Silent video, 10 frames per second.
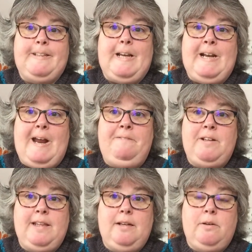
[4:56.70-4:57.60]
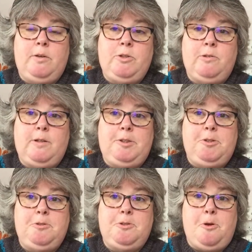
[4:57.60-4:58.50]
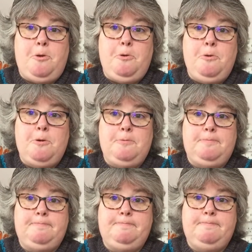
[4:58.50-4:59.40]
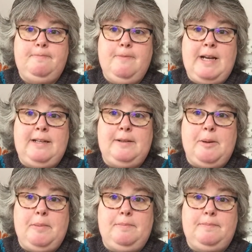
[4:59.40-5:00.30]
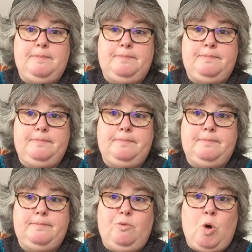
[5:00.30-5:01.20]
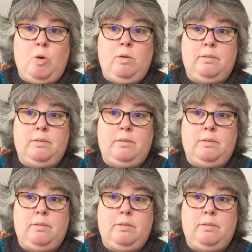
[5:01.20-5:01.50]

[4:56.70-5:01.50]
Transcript: And everything I tried to sew went wrong.